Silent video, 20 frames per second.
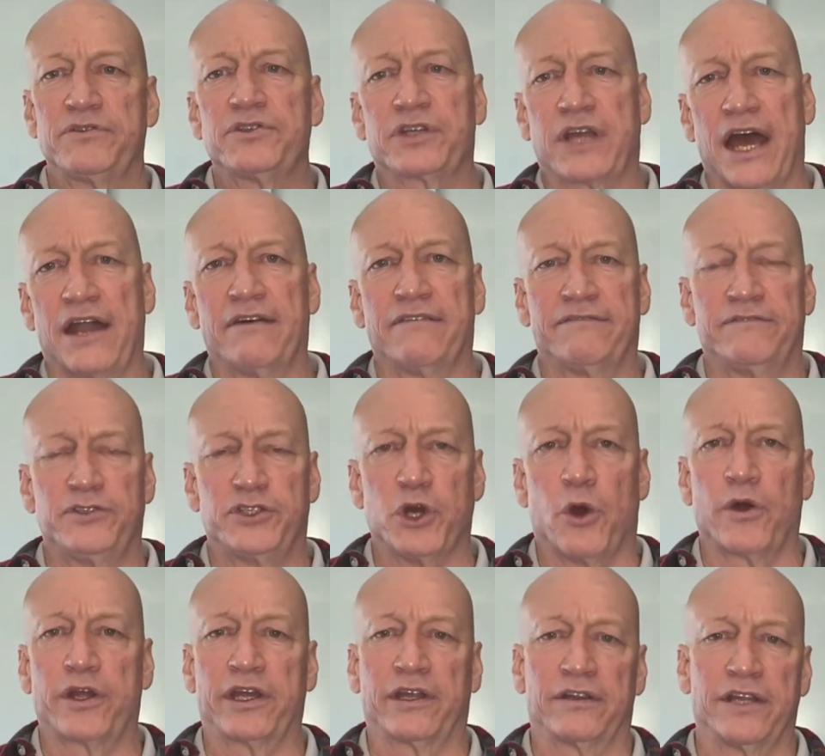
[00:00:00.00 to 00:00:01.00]
just kind of
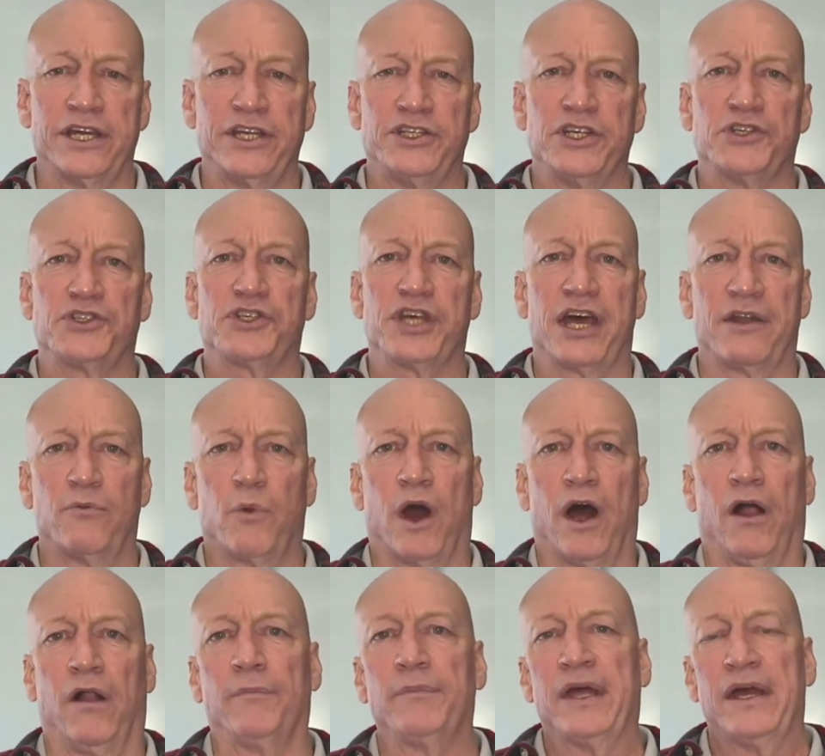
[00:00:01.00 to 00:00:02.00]
jokingly just said,
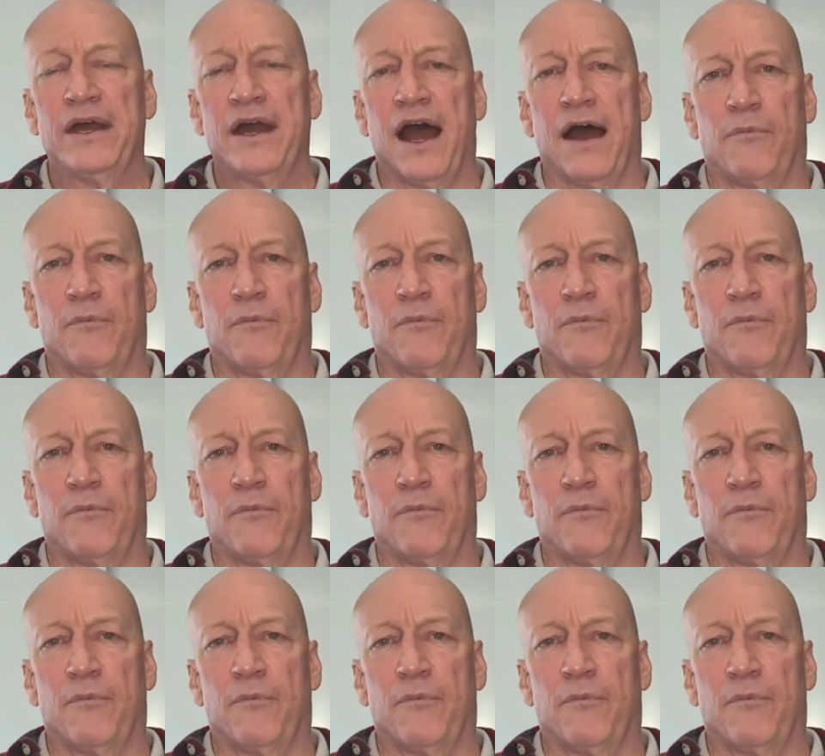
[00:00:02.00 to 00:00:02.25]
well,